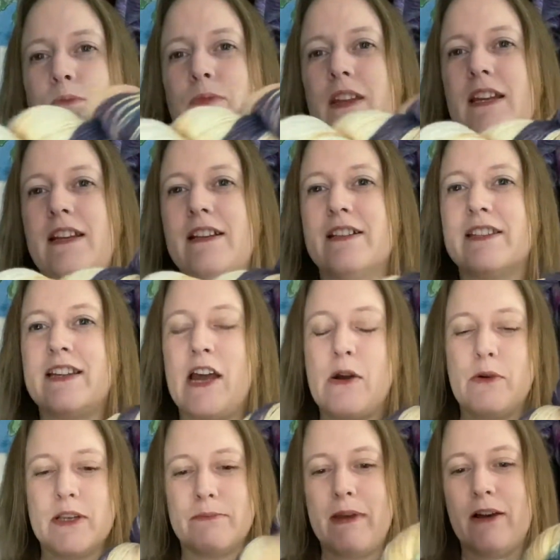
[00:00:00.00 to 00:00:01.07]
the snow
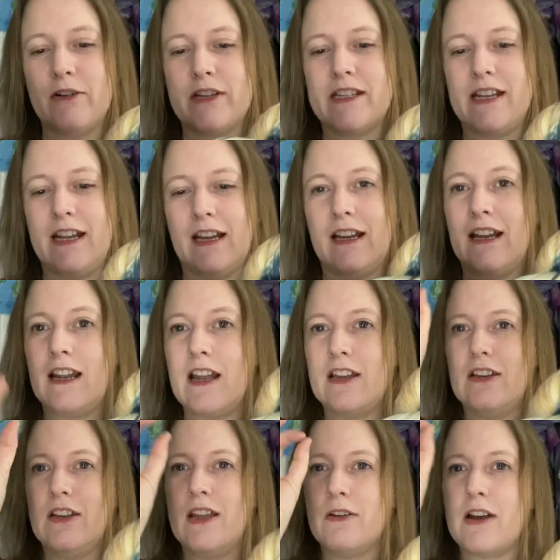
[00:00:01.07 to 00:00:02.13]
was melting,
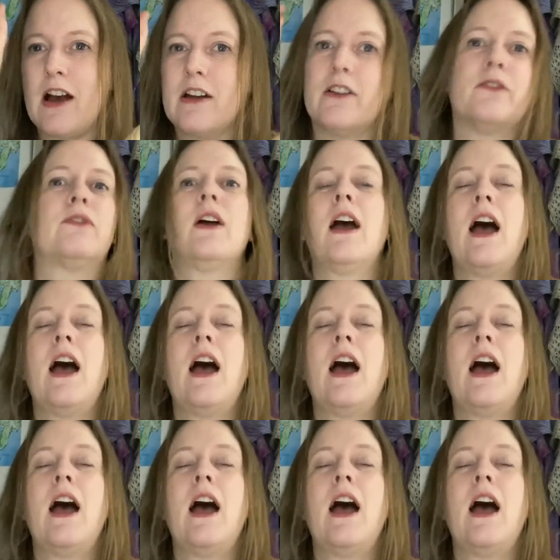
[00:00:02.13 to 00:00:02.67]
it kind of